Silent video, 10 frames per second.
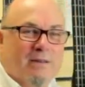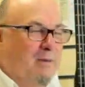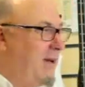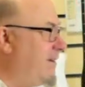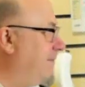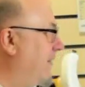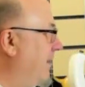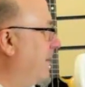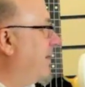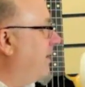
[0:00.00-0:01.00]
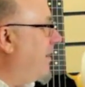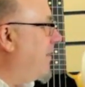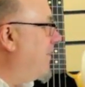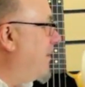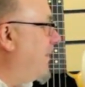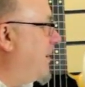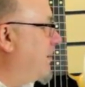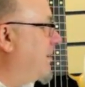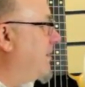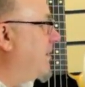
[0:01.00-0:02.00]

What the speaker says: the way of the builds